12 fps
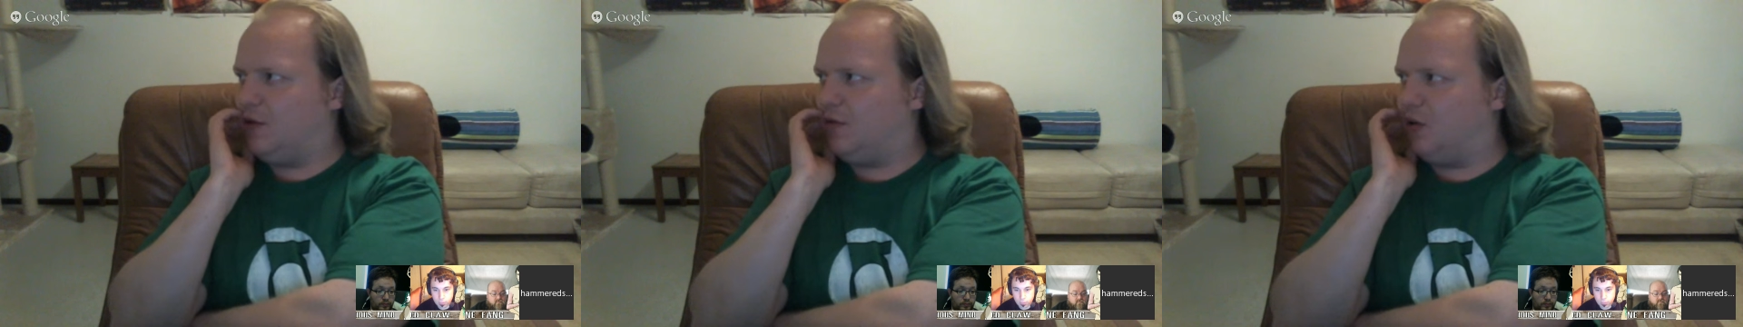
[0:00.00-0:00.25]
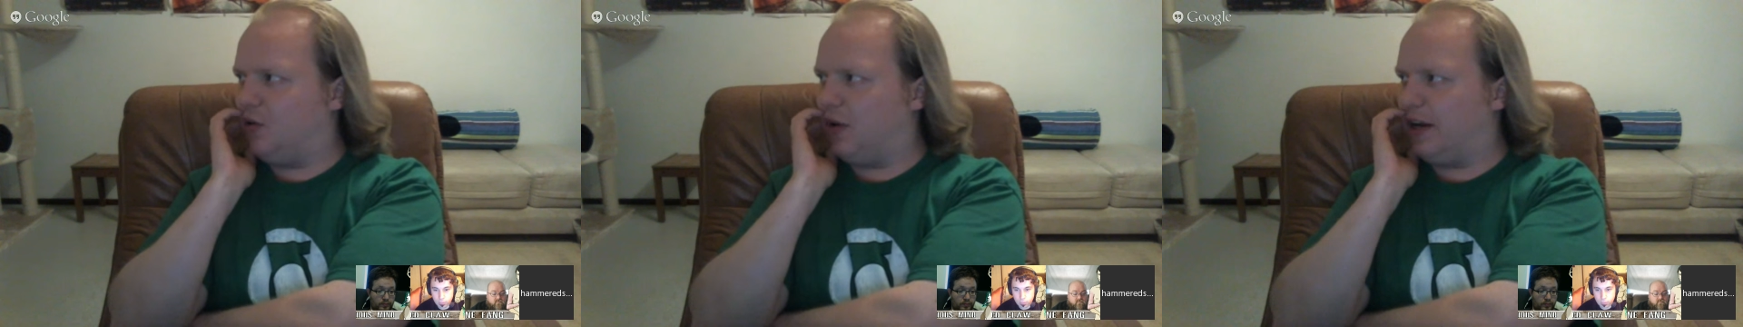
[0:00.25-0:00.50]

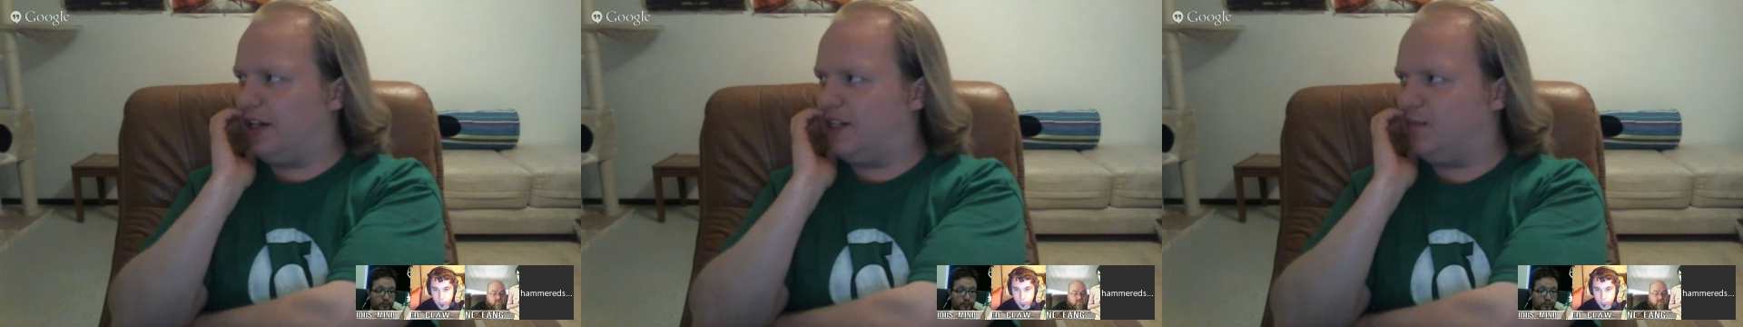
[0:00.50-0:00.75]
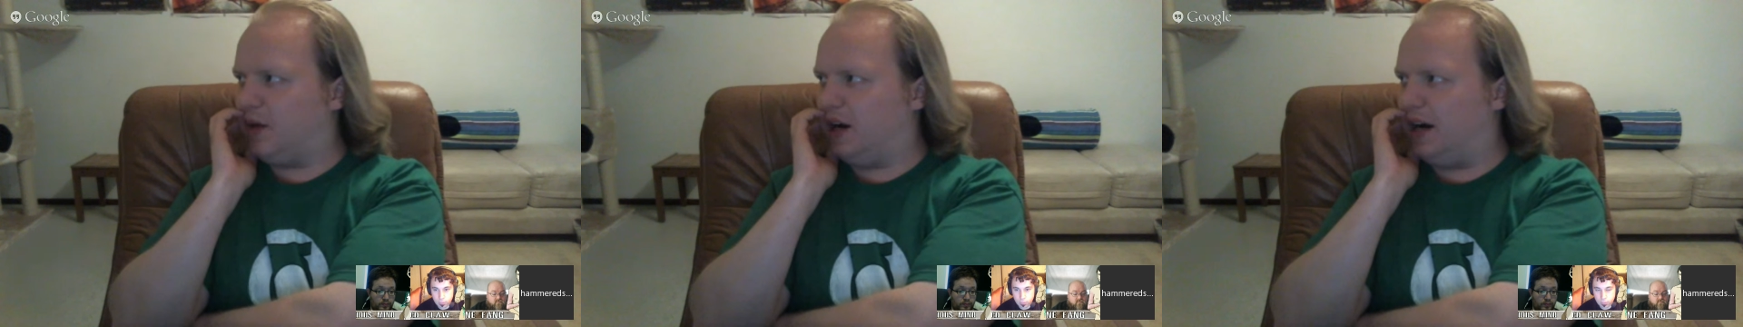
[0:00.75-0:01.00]
already
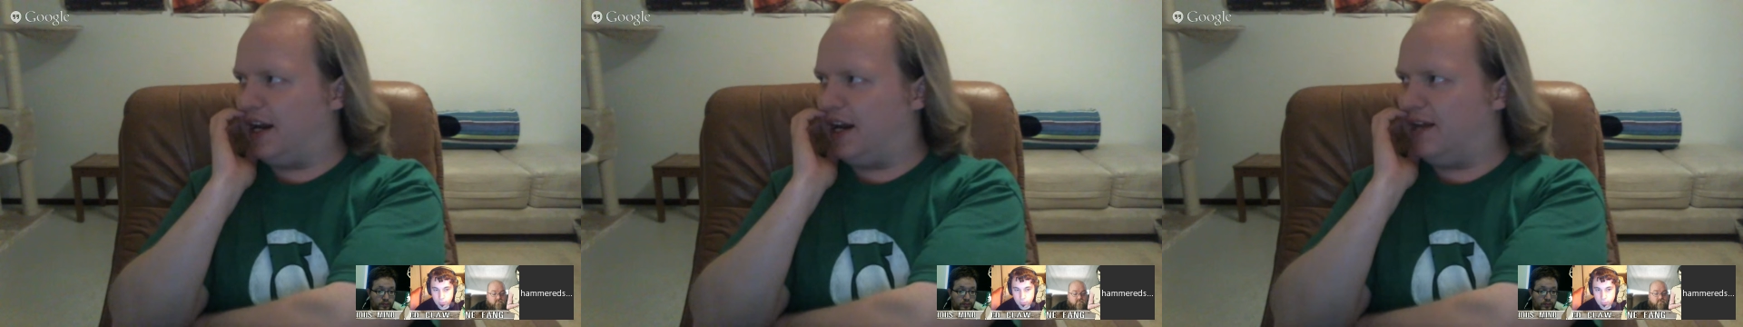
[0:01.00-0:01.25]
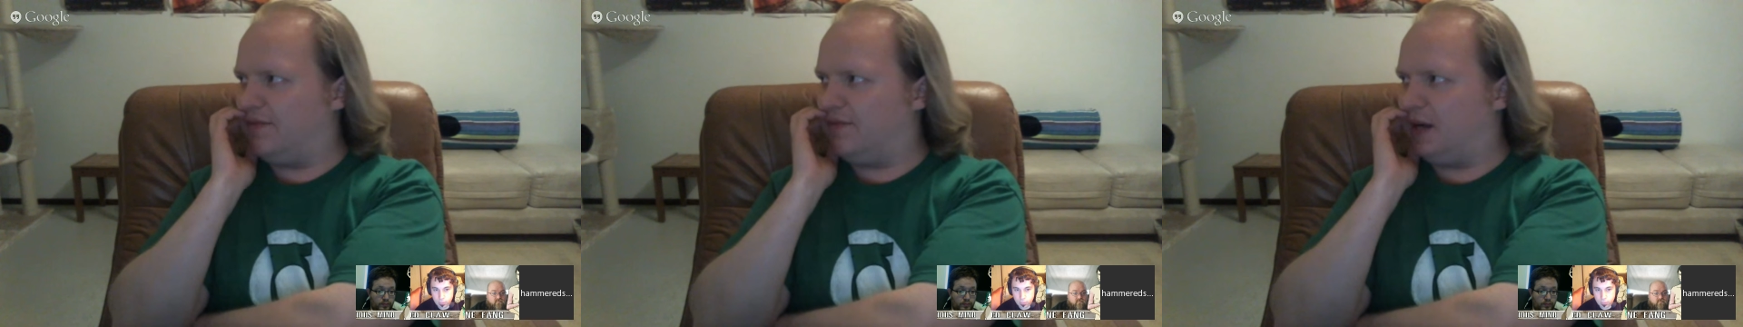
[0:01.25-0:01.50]
spotted
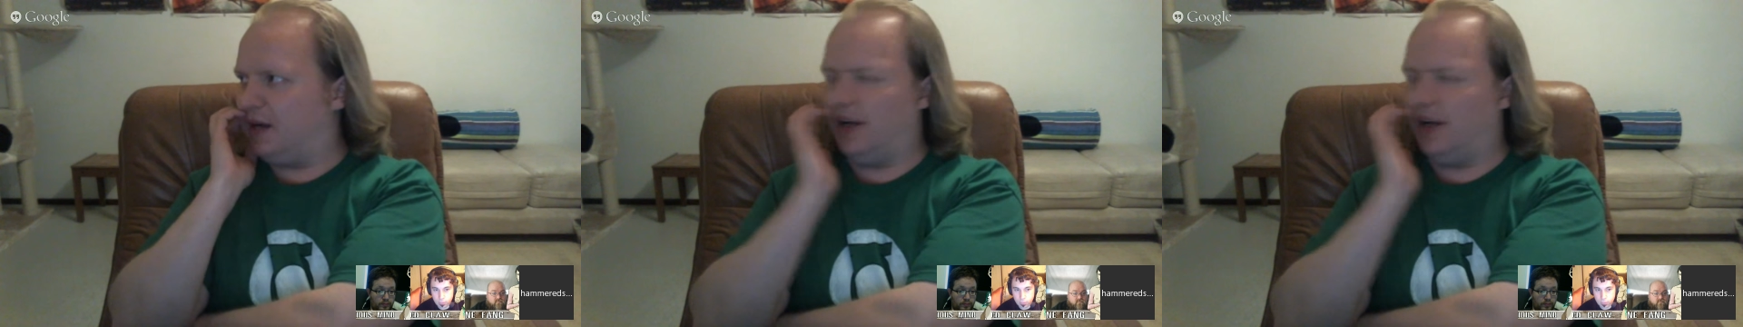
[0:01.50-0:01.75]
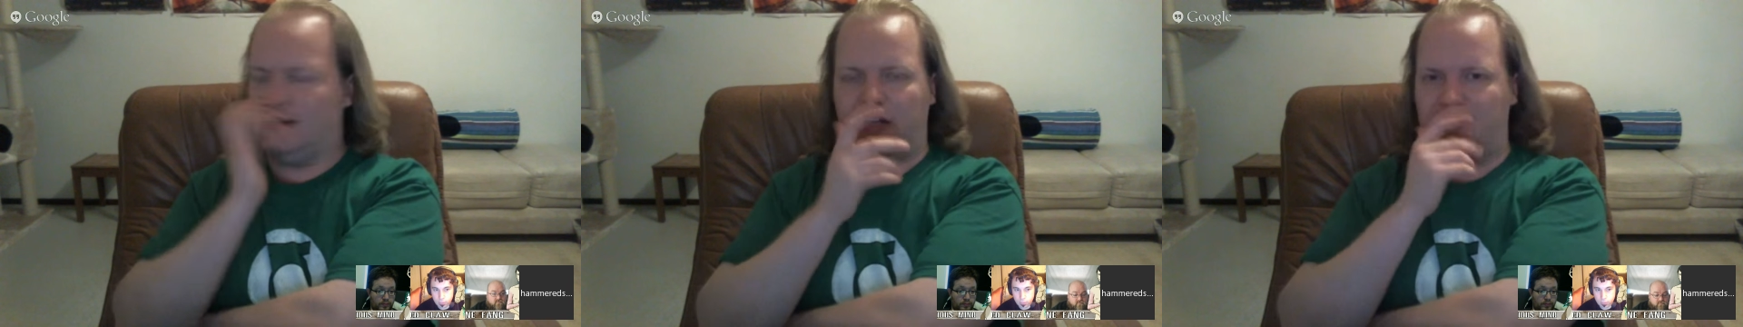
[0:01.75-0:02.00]
it, but
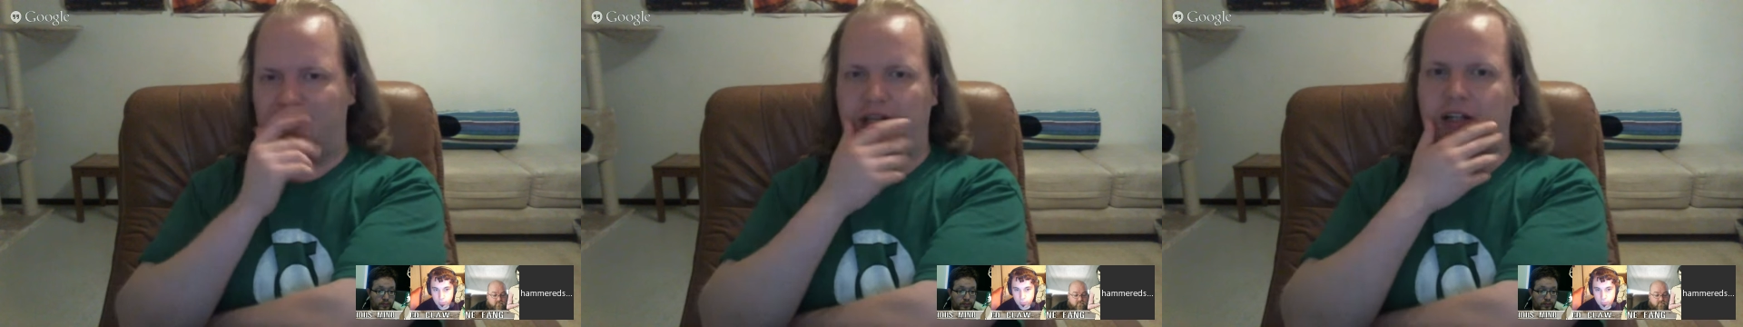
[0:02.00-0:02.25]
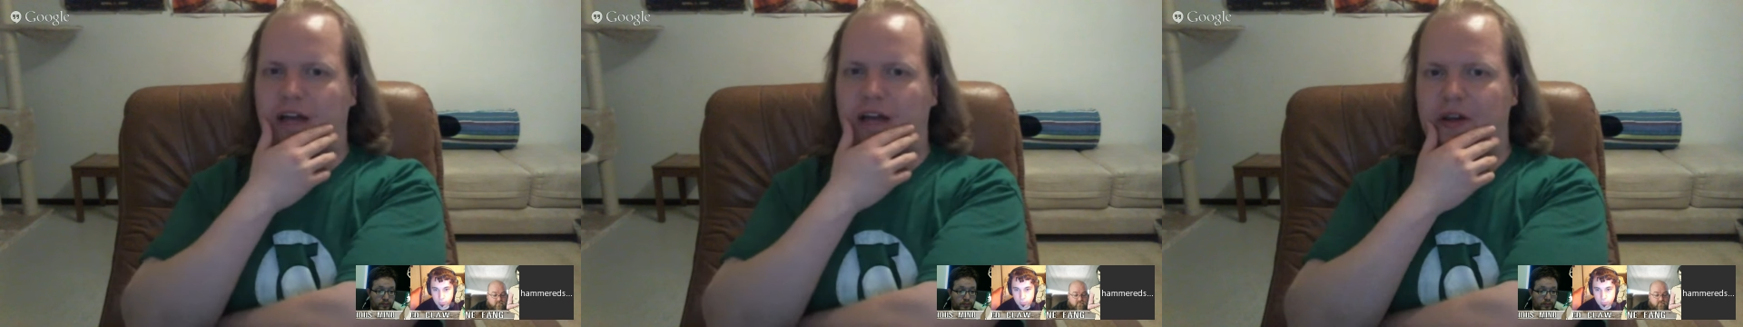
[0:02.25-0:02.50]
I'll still
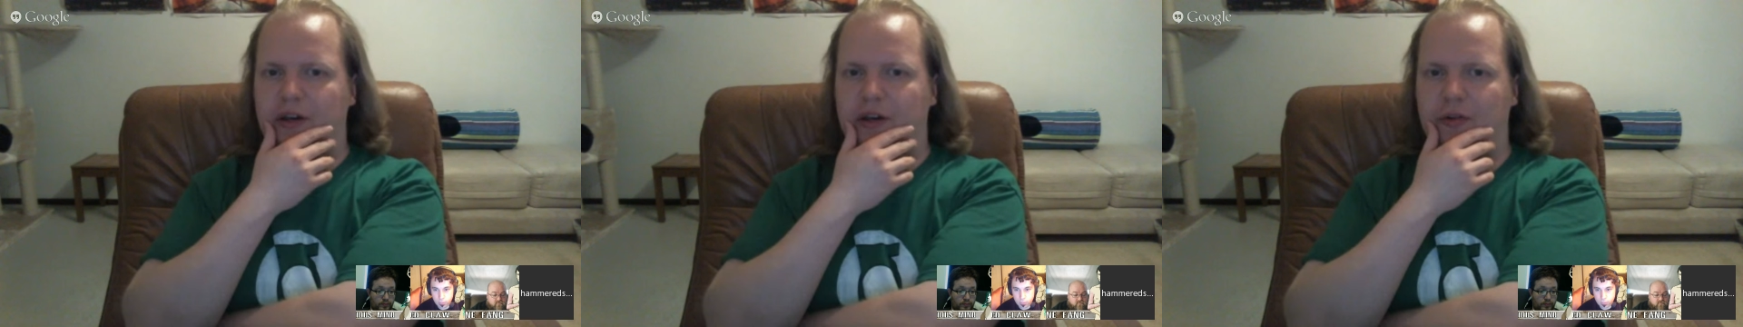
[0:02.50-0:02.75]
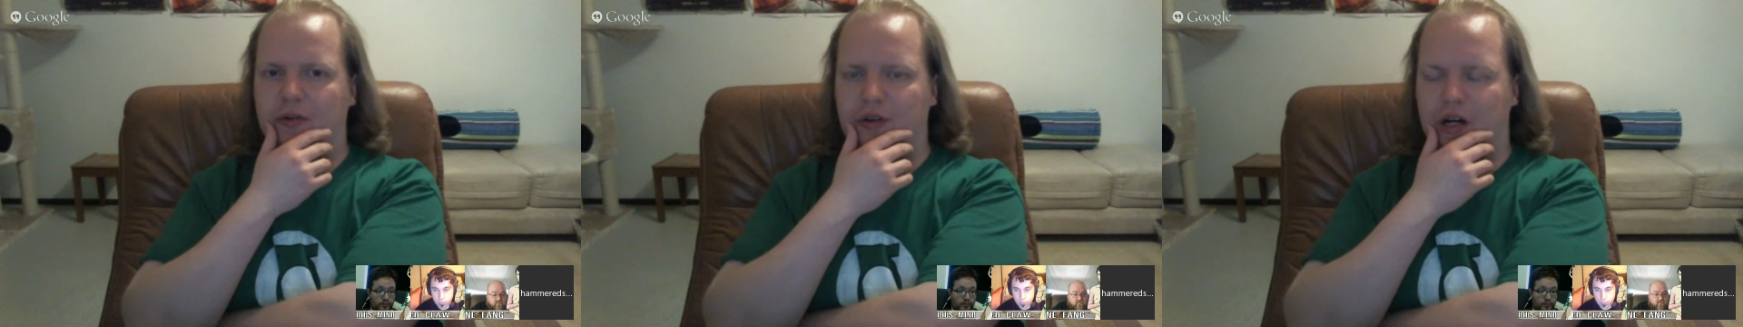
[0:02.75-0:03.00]
have you
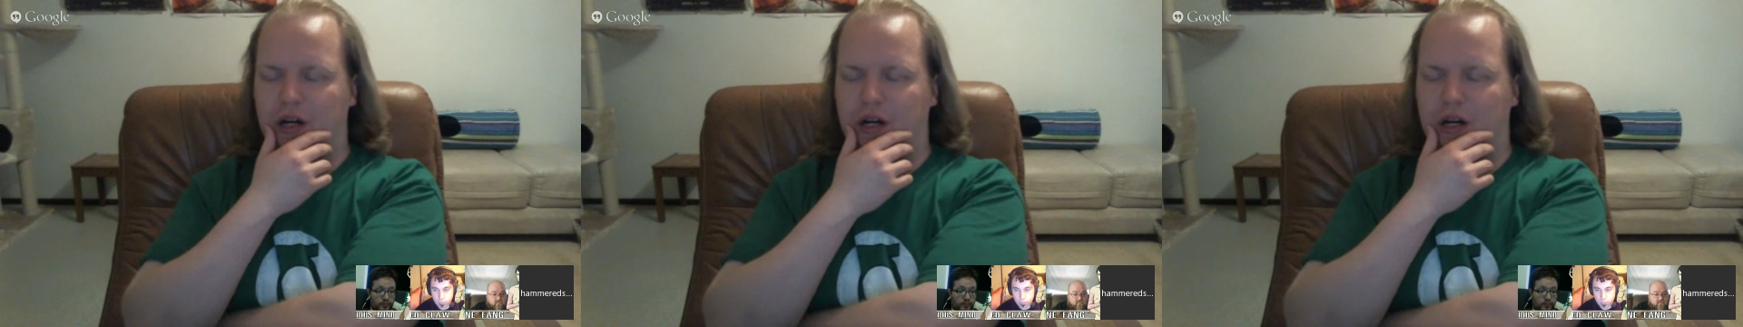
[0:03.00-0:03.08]
do